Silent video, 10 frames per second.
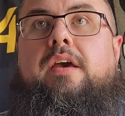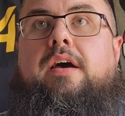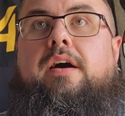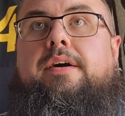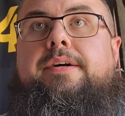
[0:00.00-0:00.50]

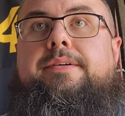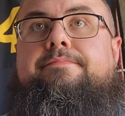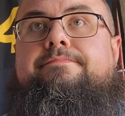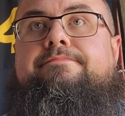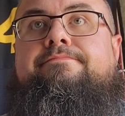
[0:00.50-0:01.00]

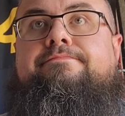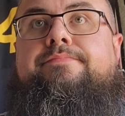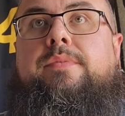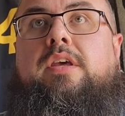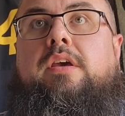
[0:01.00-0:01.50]
Um,
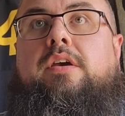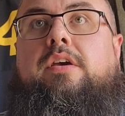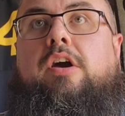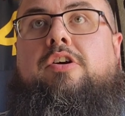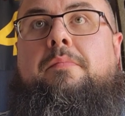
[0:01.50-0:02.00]

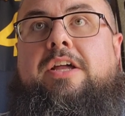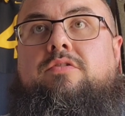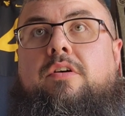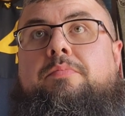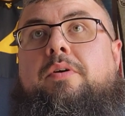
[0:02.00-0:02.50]

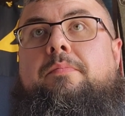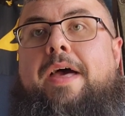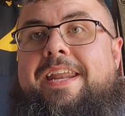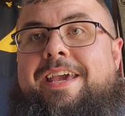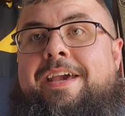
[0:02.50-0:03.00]
Cocamidopropyl
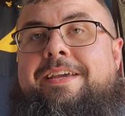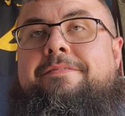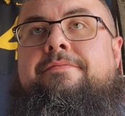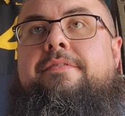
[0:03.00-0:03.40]
betaine